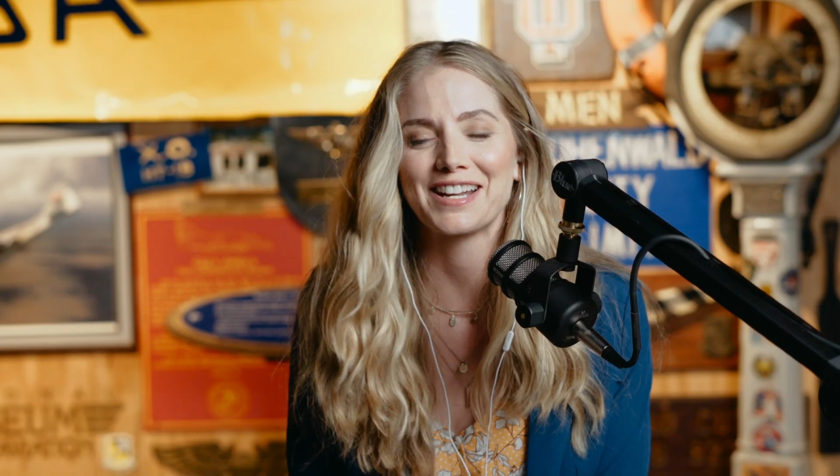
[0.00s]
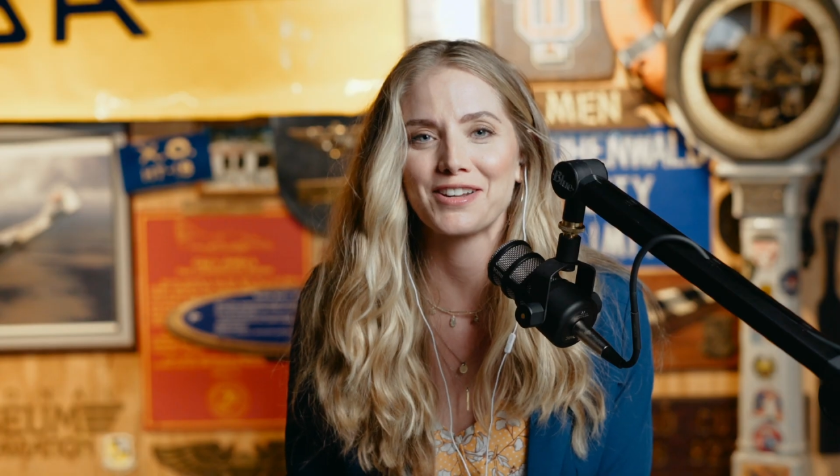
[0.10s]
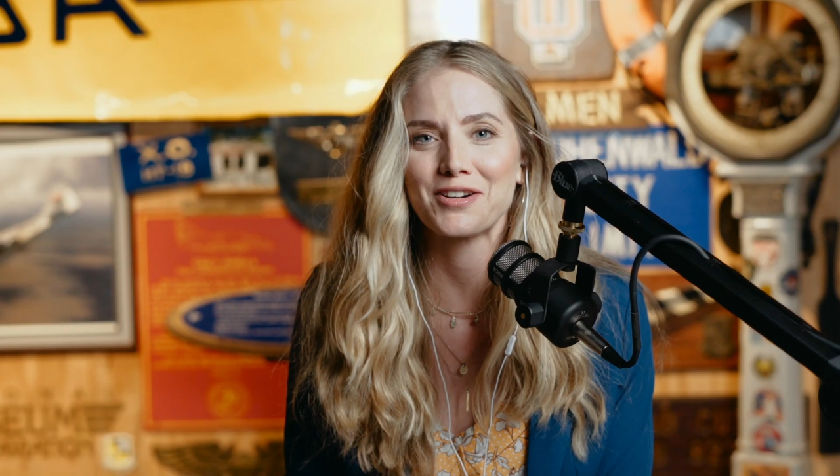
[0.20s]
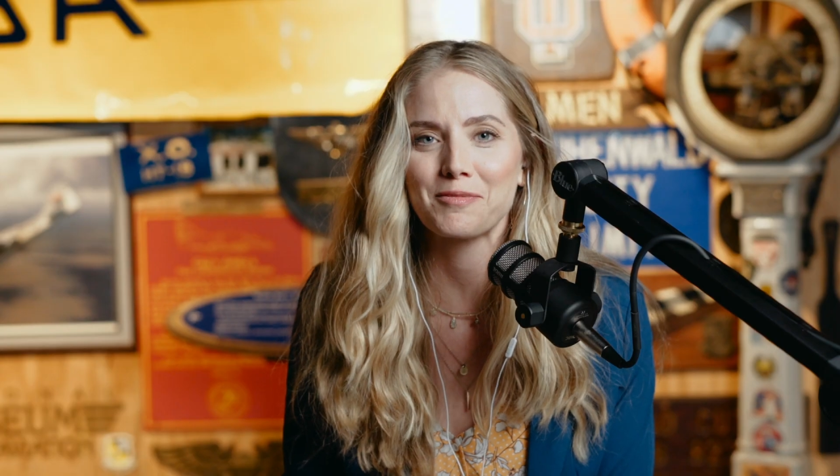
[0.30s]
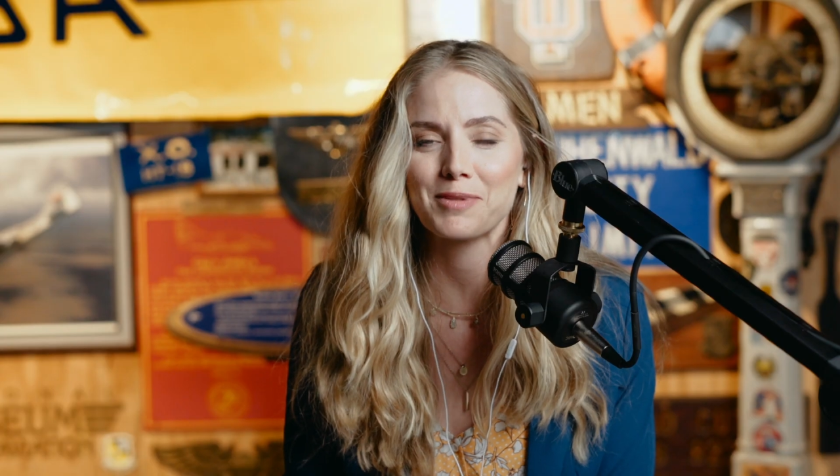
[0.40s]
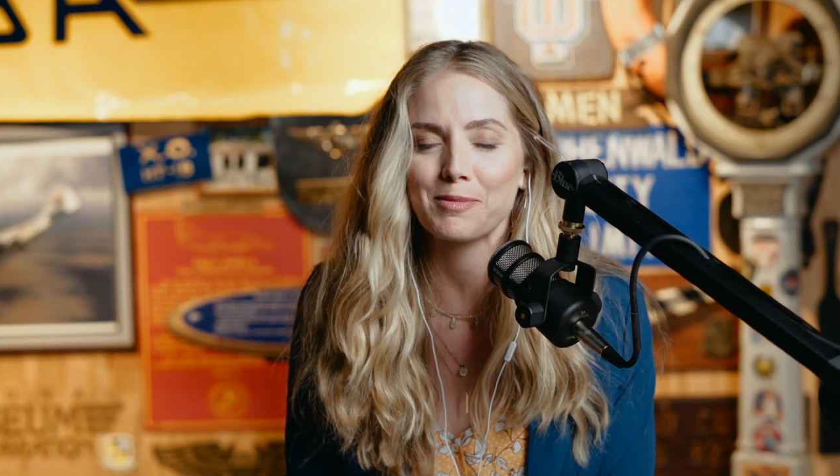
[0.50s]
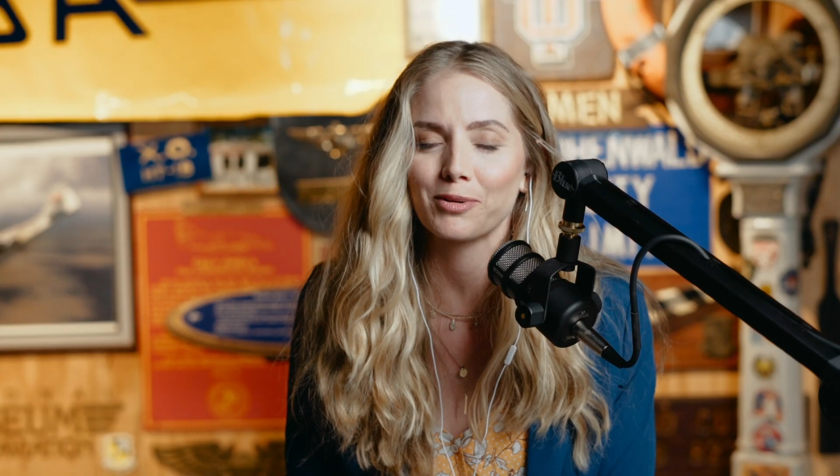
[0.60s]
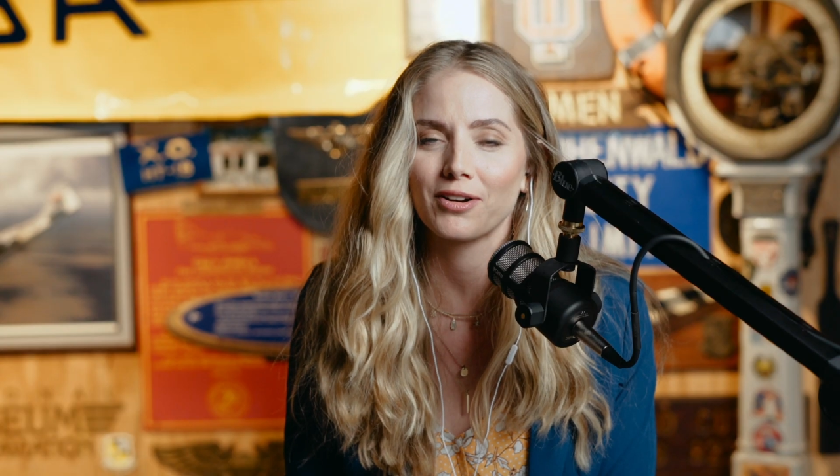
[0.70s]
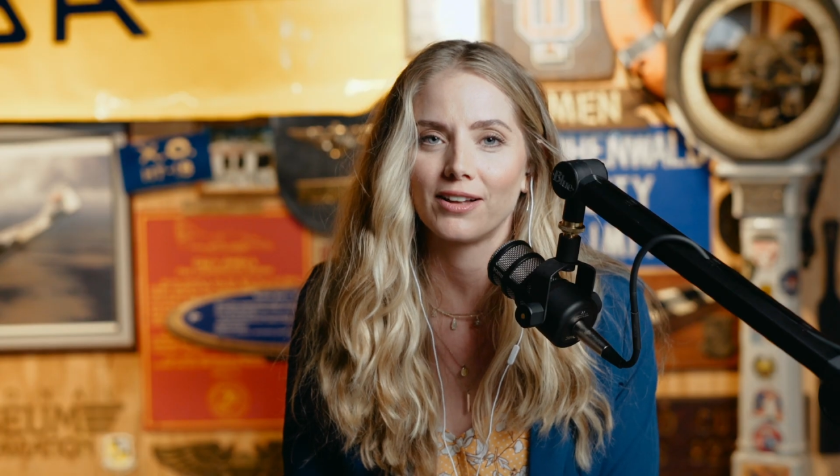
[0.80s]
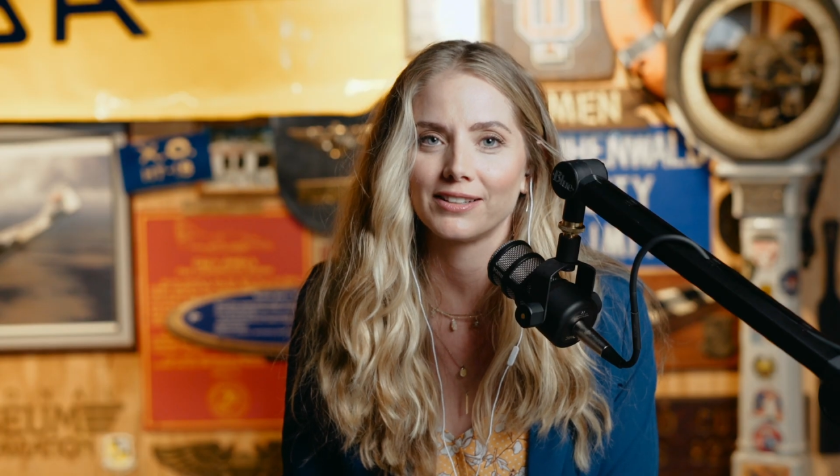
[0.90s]
I know
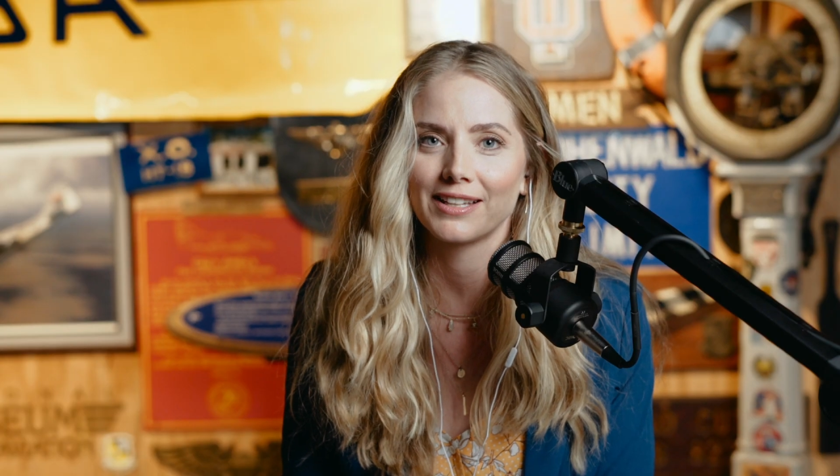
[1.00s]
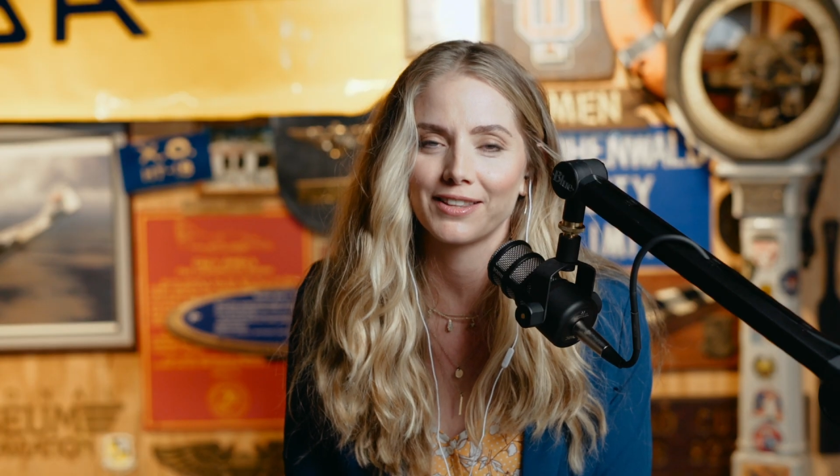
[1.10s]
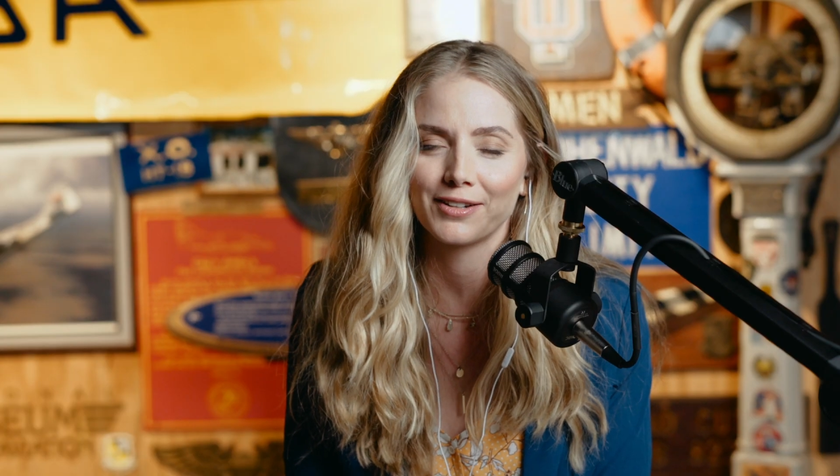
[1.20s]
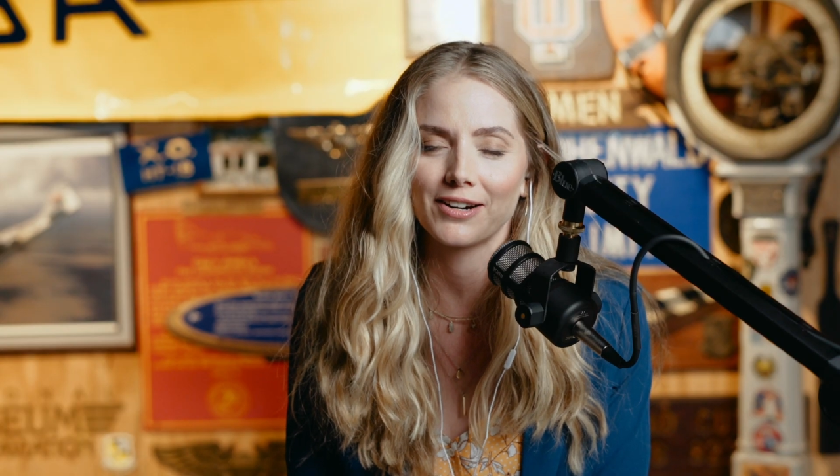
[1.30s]
people call it the